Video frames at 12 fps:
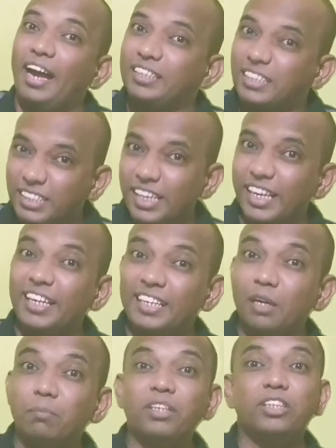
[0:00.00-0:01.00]
and
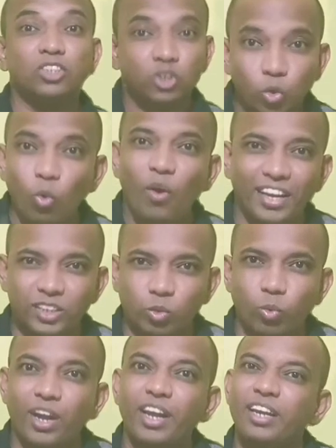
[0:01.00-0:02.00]
second term is
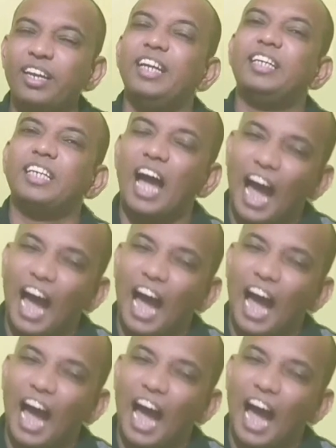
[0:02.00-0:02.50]
2x square.